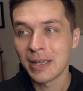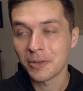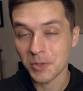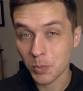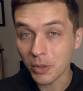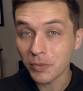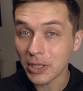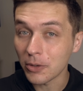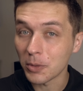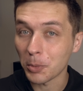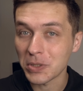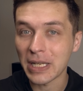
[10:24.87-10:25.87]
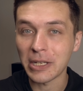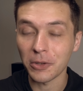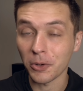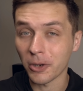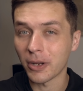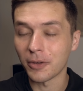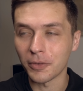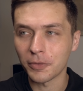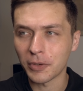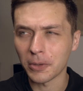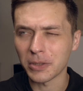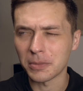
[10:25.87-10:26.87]
There's one video in particular, a
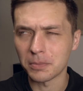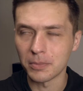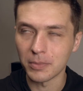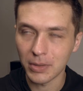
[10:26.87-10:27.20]
fairly